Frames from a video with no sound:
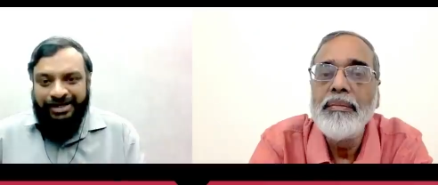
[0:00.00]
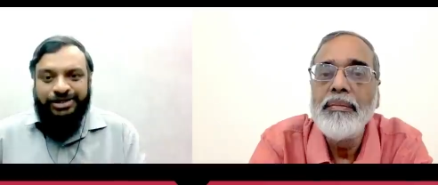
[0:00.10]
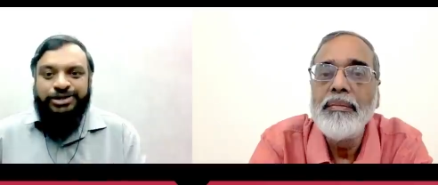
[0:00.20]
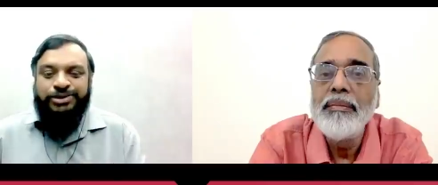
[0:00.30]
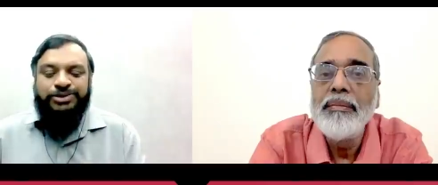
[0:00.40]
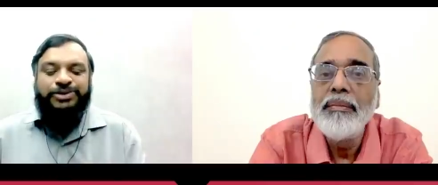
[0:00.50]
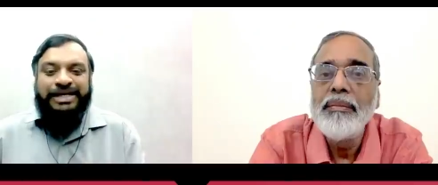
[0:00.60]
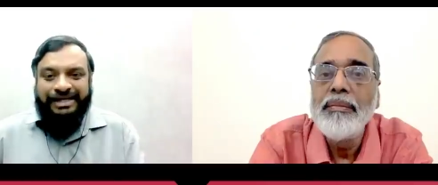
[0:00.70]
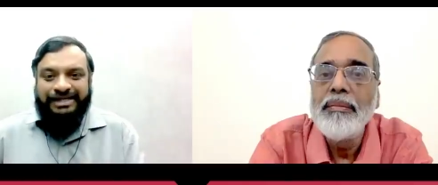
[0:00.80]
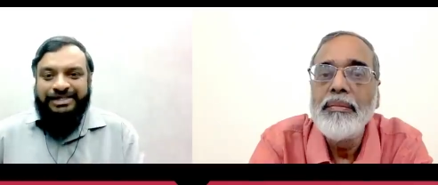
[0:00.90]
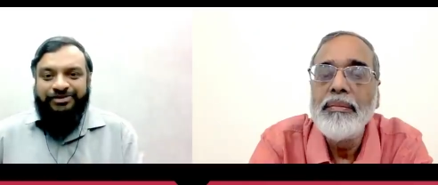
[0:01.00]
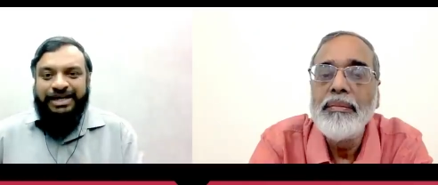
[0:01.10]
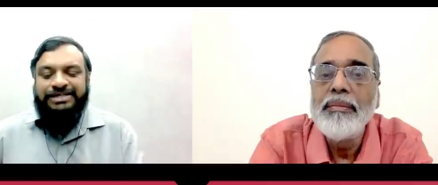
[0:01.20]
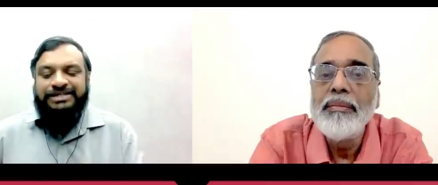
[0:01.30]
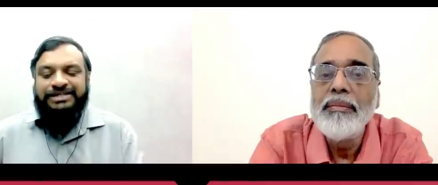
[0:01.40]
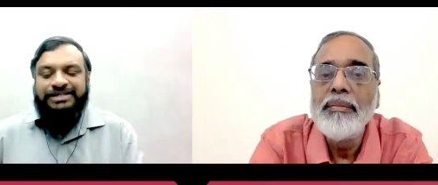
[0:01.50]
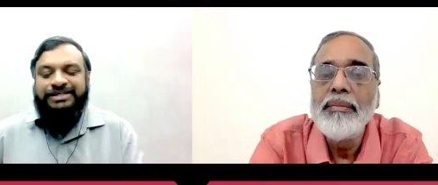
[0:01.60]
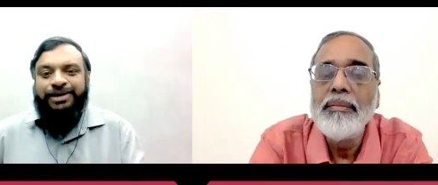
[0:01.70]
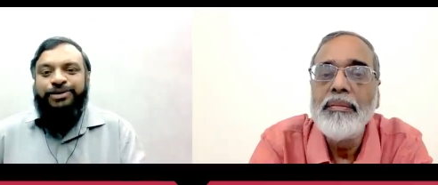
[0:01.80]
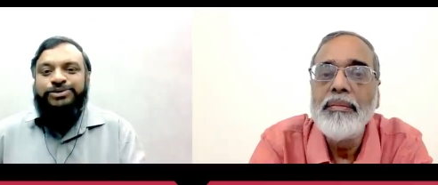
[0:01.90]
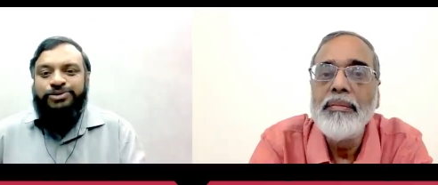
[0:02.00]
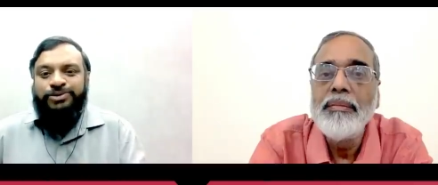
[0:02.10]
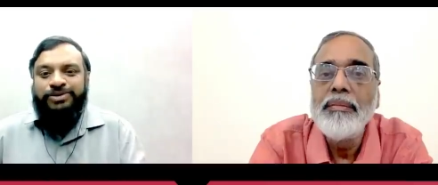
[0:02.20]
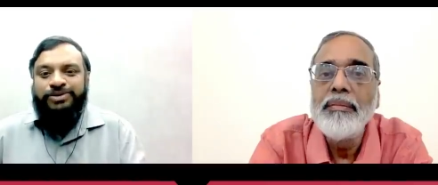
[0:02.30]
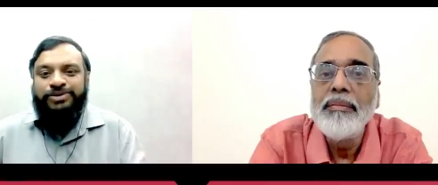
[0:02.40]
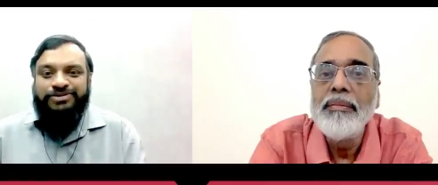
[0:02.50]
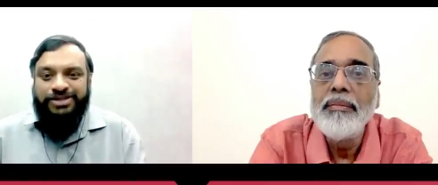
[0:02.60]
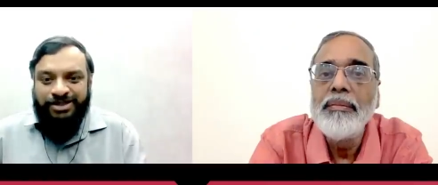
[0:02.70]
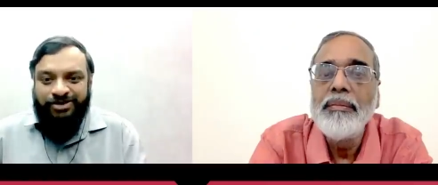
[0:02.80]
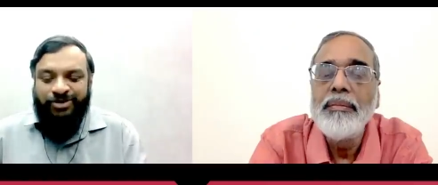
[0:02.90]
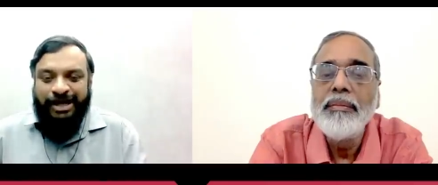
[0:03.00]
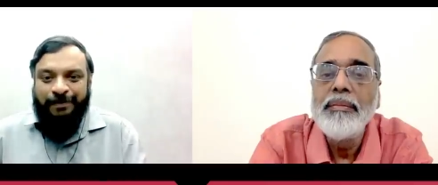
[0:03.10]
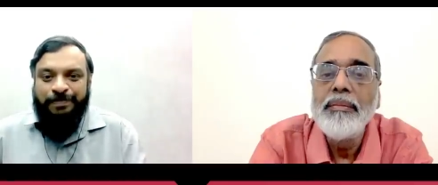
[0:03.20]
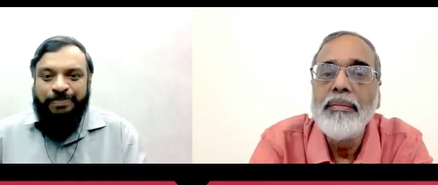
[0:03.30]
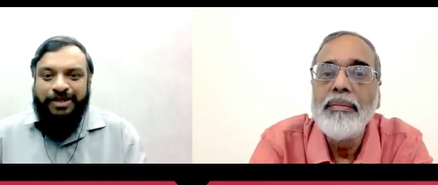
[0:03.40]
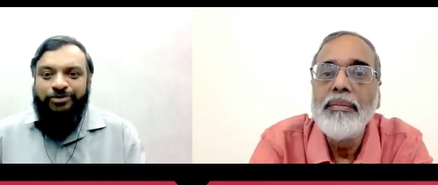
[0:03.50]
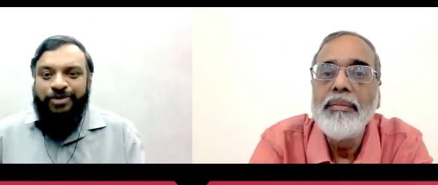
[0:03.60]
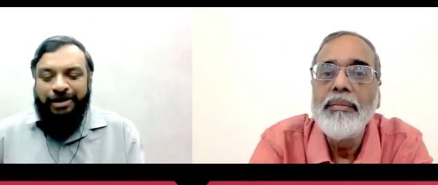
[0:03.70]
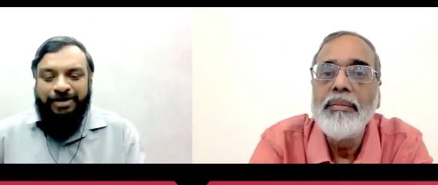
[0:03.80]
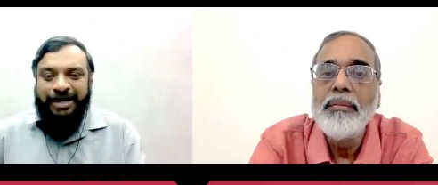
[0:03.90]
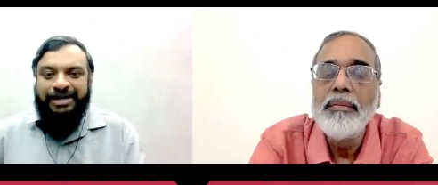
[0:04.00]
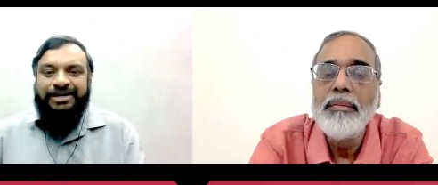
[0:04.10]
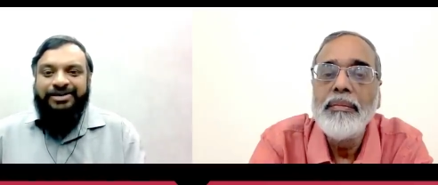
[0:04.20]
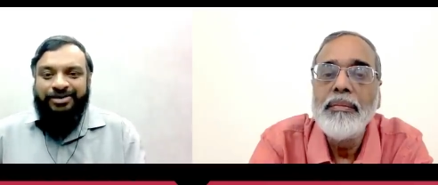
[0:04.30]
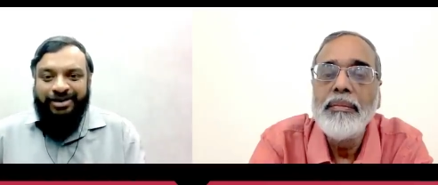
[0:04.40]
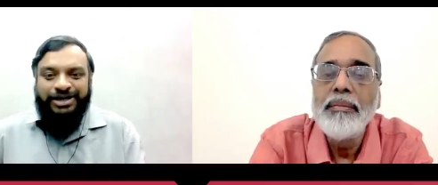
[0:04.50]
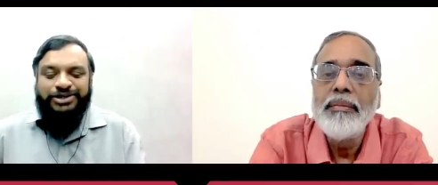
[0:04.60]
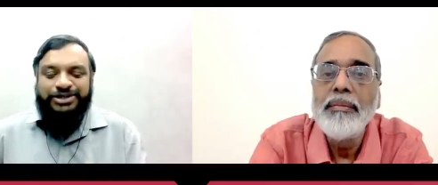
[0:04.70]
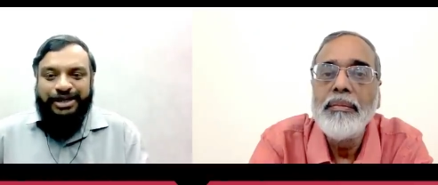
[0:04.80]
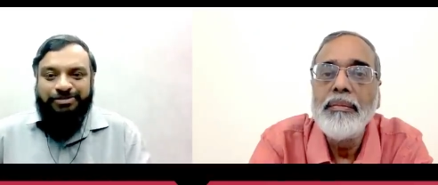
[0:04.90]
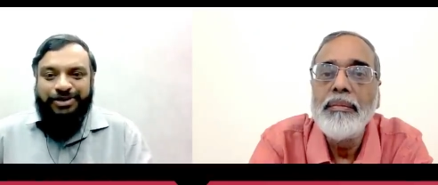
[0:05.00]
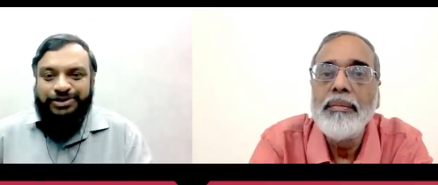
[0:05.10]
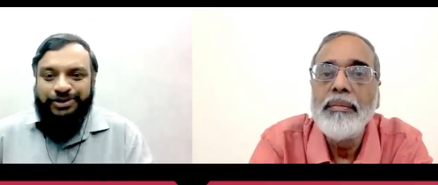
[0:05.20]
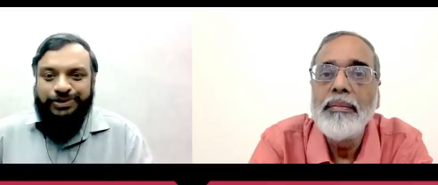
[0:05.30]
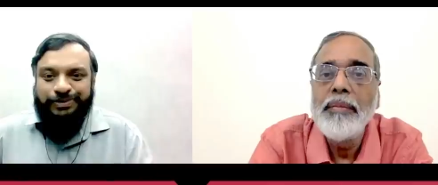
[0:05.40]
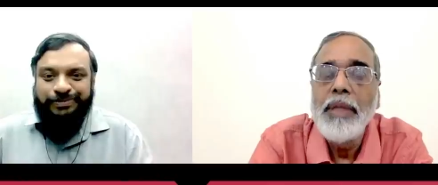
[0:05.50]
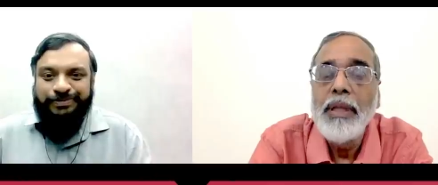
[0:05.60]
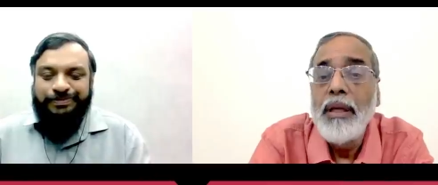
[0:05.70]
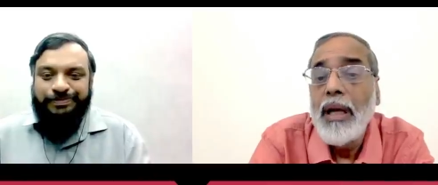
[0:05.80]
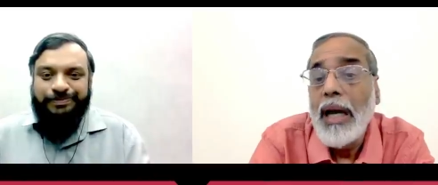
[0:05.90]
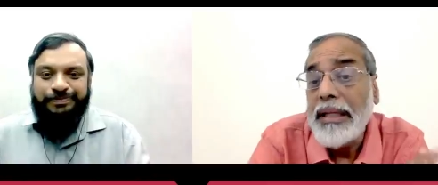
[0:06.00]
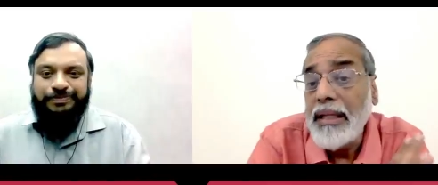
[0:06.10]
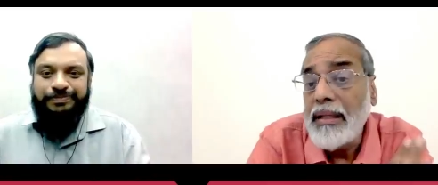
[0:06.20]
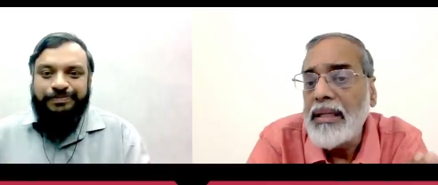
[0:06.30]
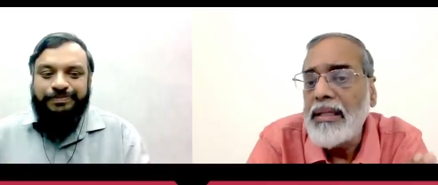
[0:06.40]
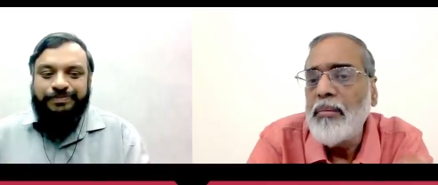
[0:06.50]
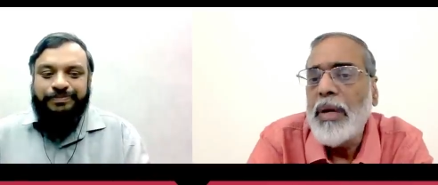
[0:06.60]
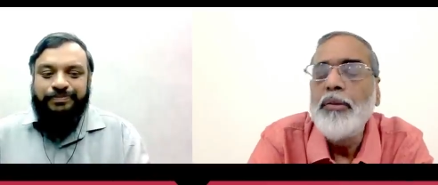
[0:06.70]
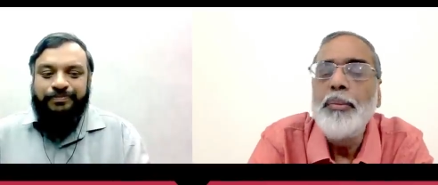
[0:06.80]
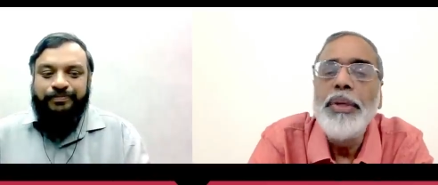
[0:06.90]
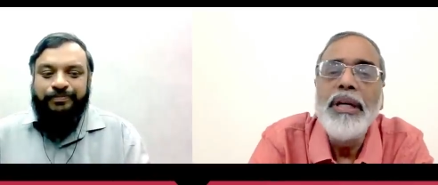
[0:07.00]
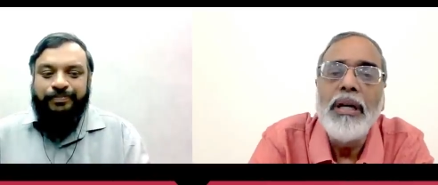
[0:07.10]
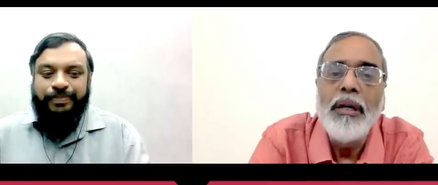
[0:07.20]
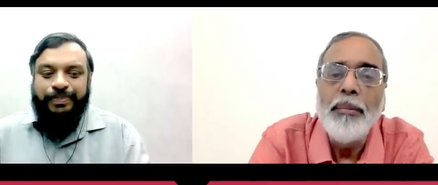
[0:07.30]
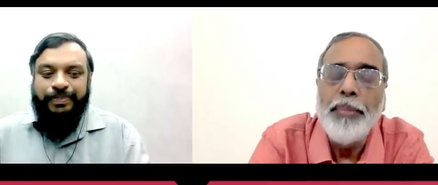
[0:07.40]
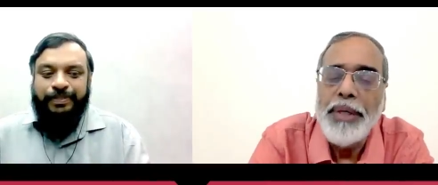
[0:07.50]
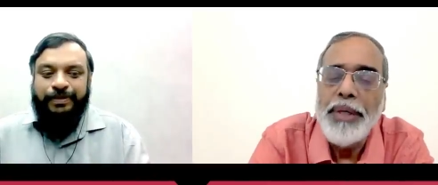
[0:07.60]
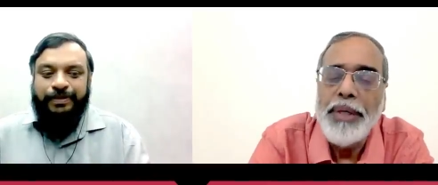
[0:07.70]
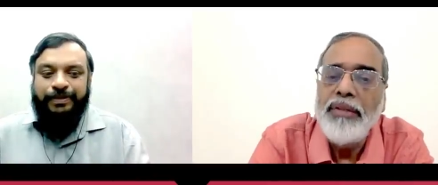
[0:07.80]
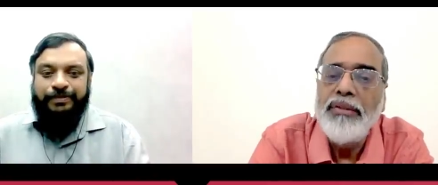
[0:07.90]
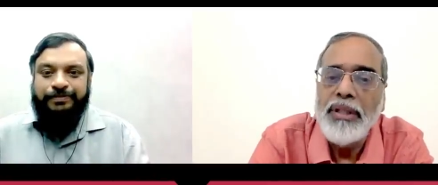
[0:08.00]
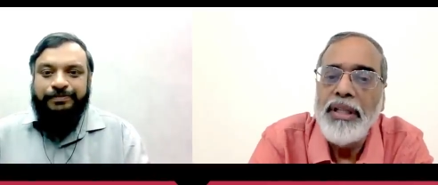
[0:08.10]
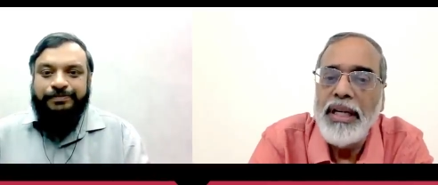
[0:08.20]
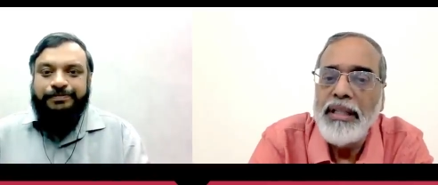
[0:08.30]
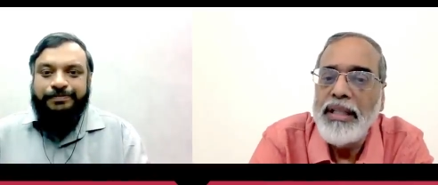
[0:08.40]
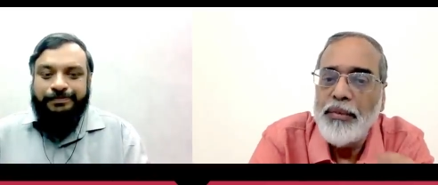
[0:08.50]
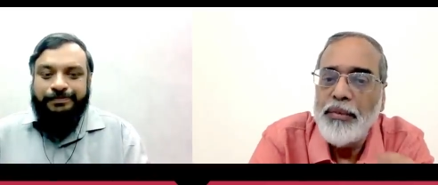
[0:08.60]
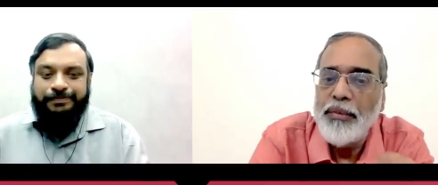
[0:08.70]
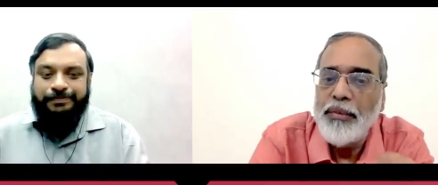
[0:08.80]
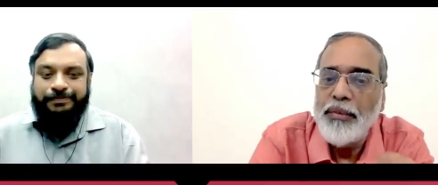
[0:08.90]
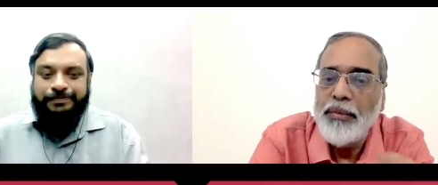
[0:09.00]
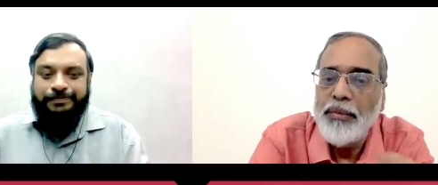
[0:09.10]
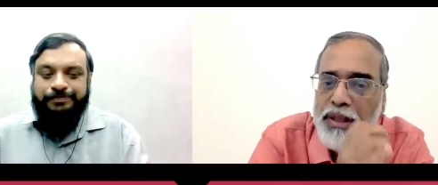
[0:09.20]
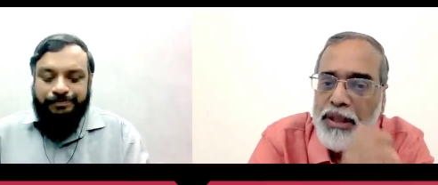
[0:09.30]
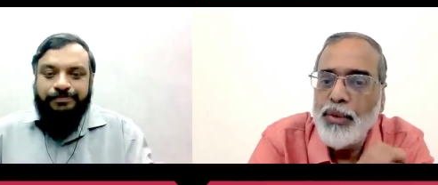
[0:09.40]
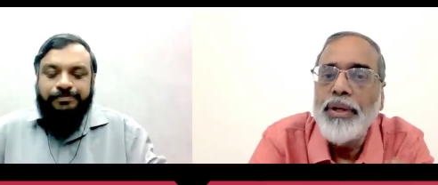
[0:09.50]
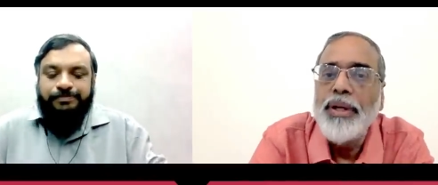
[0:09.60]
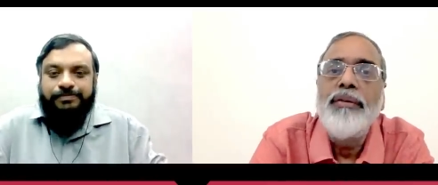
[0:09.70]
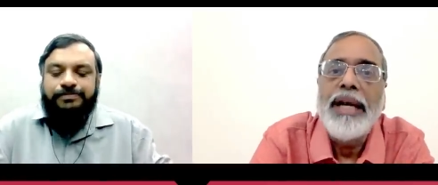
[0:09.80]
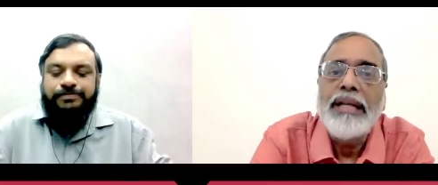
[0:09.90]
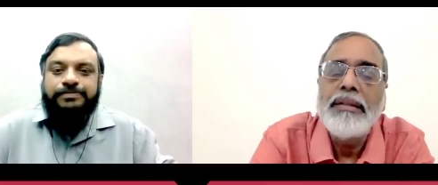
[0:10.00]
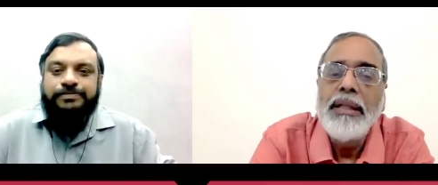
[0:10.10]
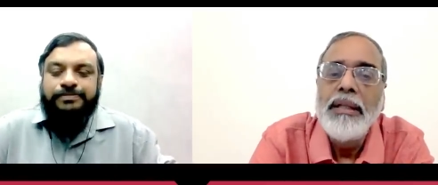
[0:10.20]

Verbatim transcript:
Speaker 1: continues or intensifies, and that also serves as a way whereby relations can be restored.
Speaker 2: I think there is a much bigger picture there that we need to address.